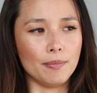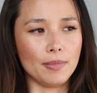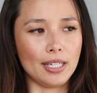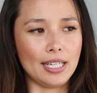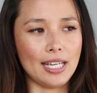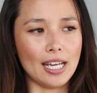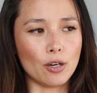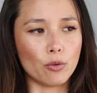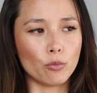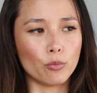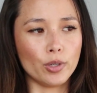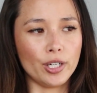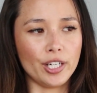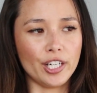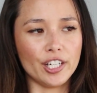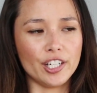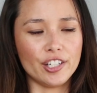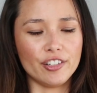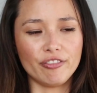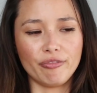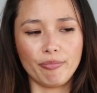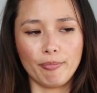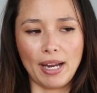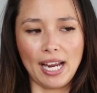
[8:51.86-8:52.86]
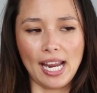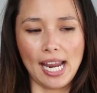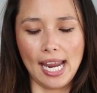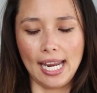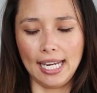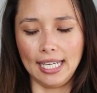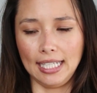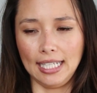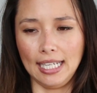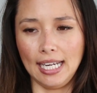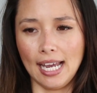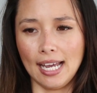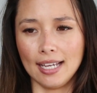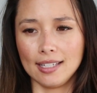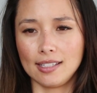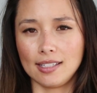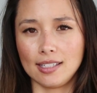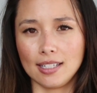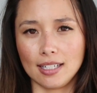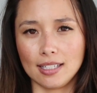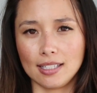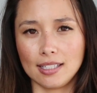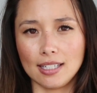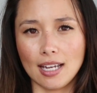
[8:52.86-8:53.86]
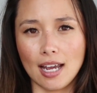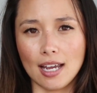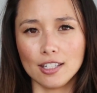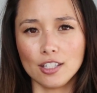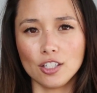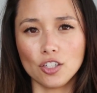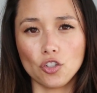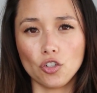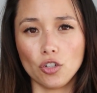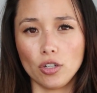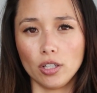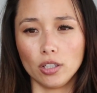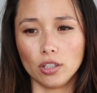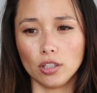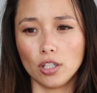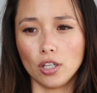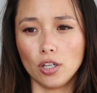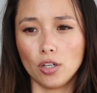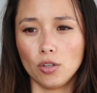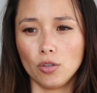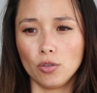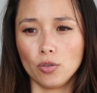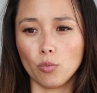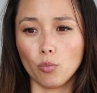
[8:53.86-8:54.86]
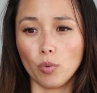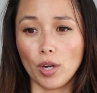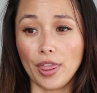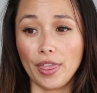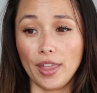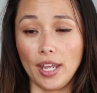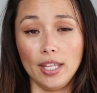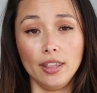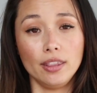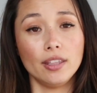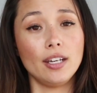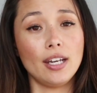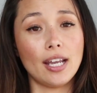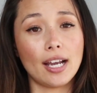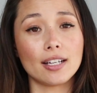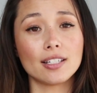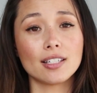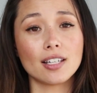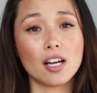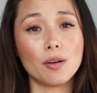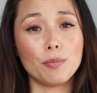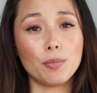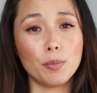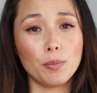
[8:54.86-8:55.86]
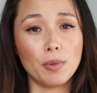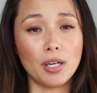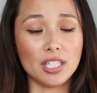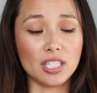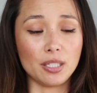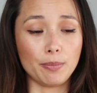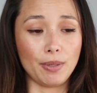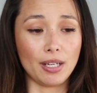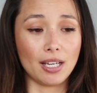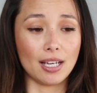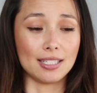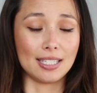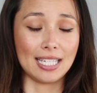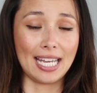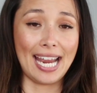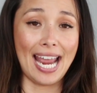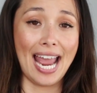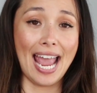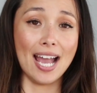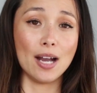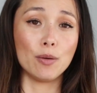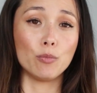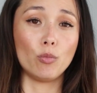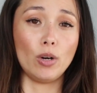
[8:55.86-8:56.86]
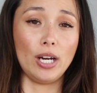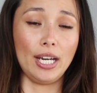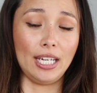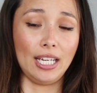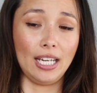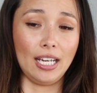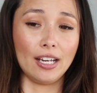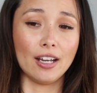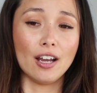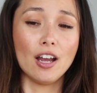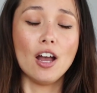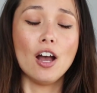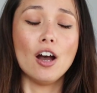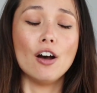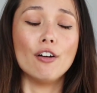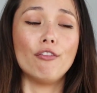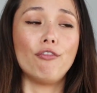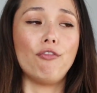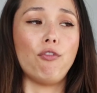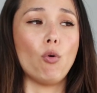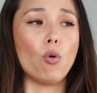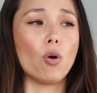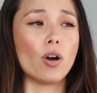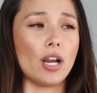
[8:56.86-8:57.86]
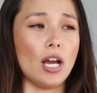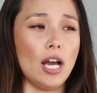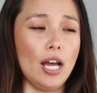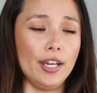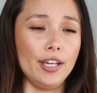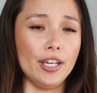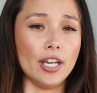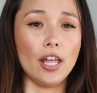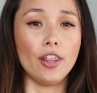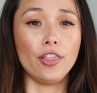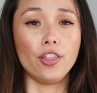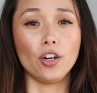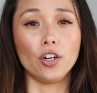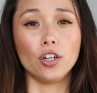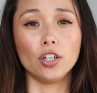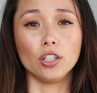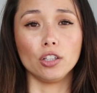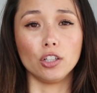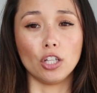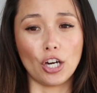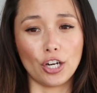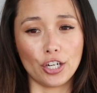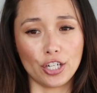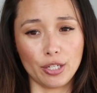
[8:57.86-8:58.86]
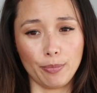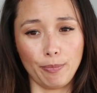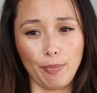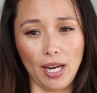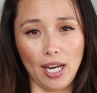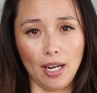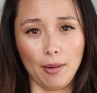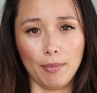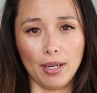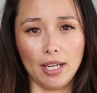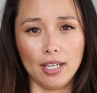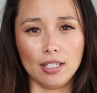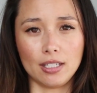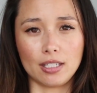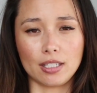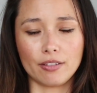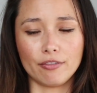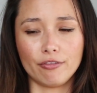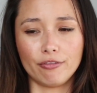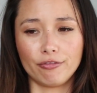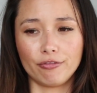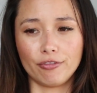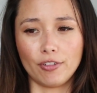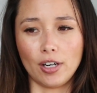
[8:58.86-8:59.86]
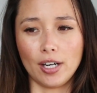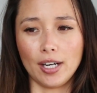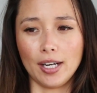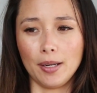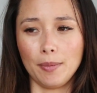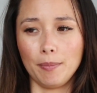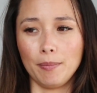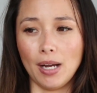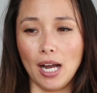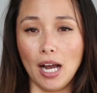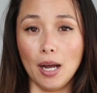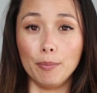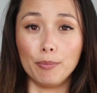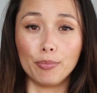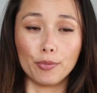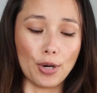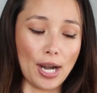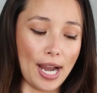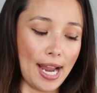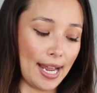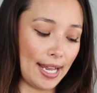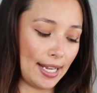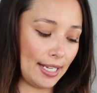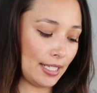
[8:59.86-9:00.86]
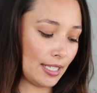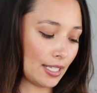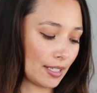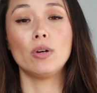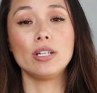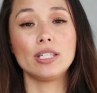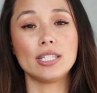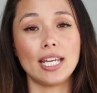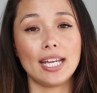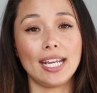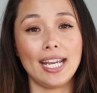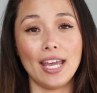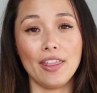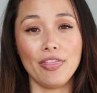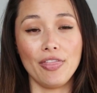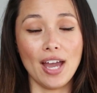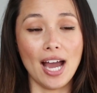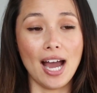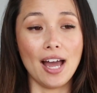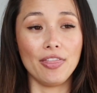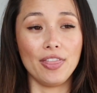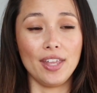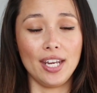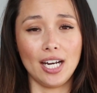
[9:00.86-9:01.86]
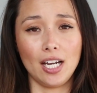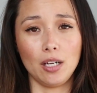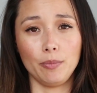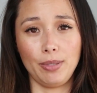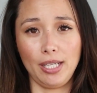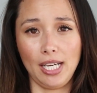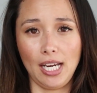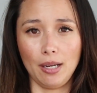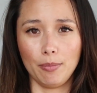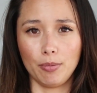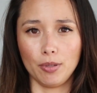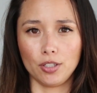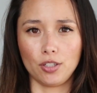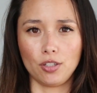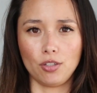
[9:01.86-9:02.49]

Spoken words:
get rid of my AES Success student loan within the next couple months, because I am waiting for another large payment from a brand. Once I get that, then I'll be able